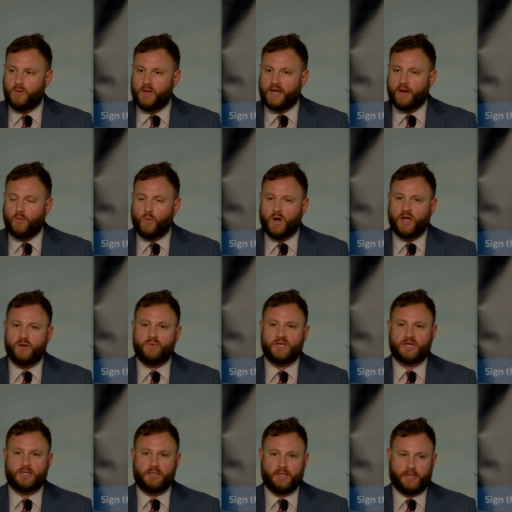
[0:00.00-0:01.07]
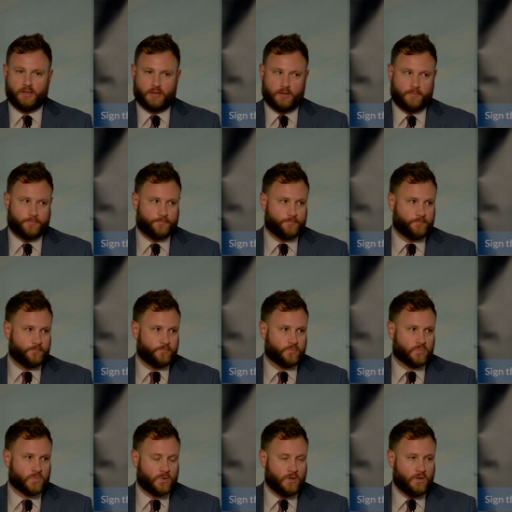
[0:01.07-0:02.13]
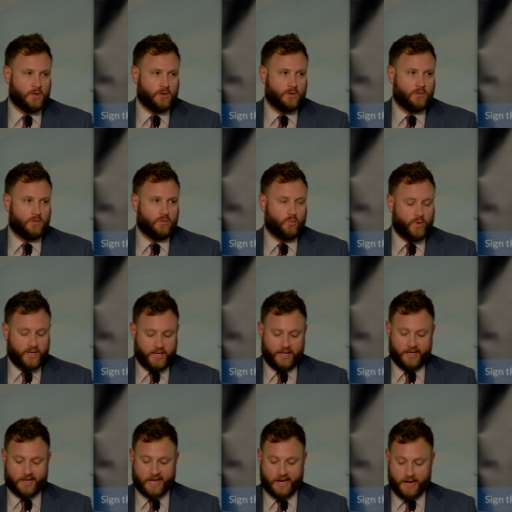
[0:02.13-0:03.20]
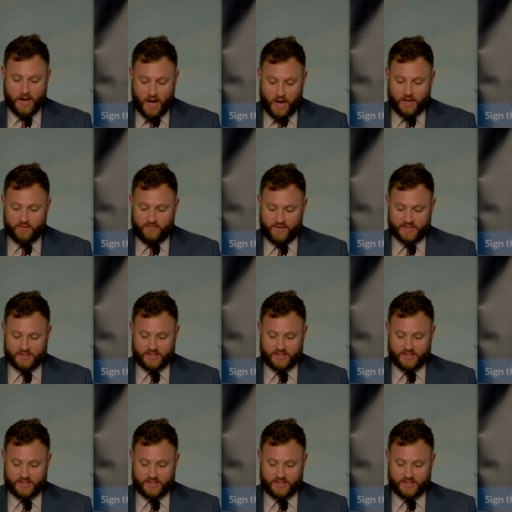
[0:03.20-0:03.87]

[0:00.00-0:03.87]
And I want to be clear, we cannot fix